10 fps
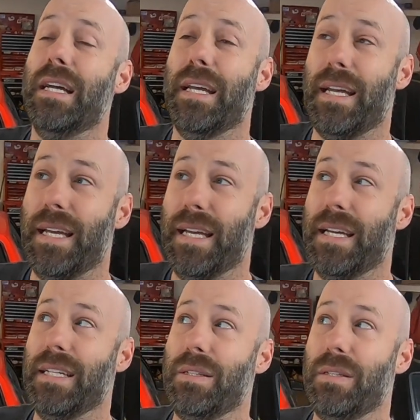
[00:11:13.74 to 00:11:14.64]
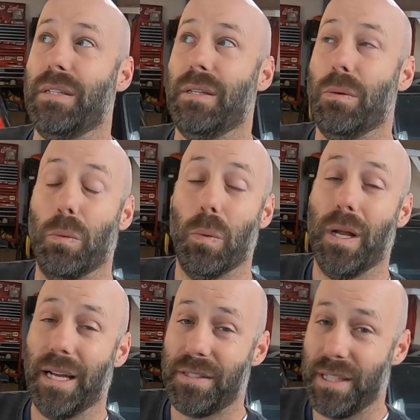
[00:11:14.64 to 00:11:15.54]
and
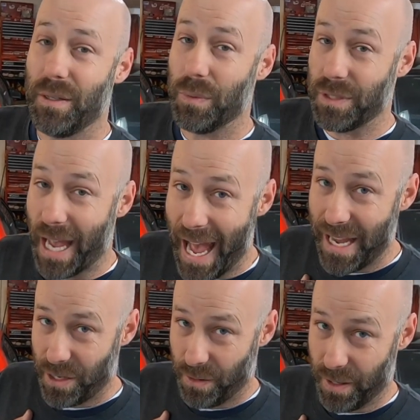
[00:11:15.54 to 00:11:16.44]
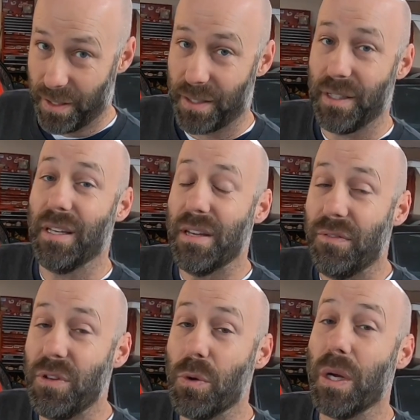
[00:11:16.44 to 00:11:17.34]
what I said was accurate
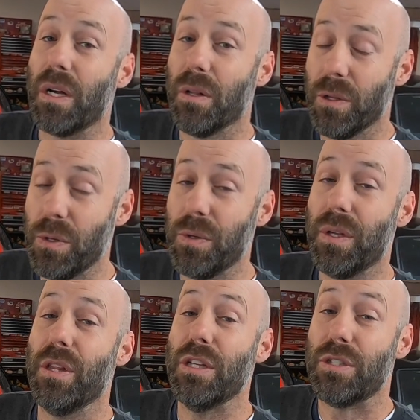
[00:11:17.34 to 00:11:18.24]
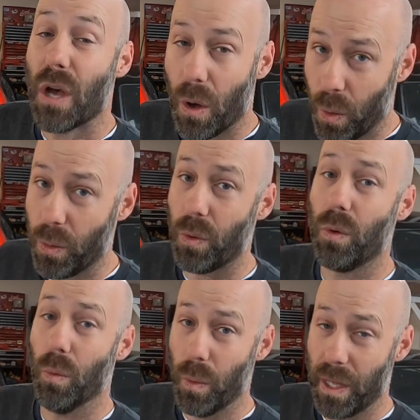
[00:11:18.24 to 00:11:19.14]
if you include the
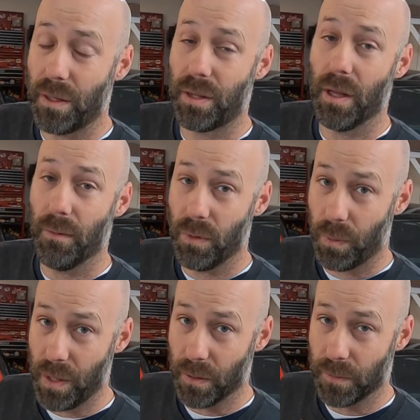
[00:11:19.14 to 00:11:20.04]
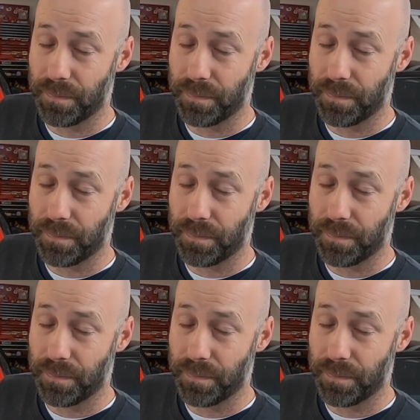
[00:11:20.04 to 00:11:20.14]
total width of the wheel.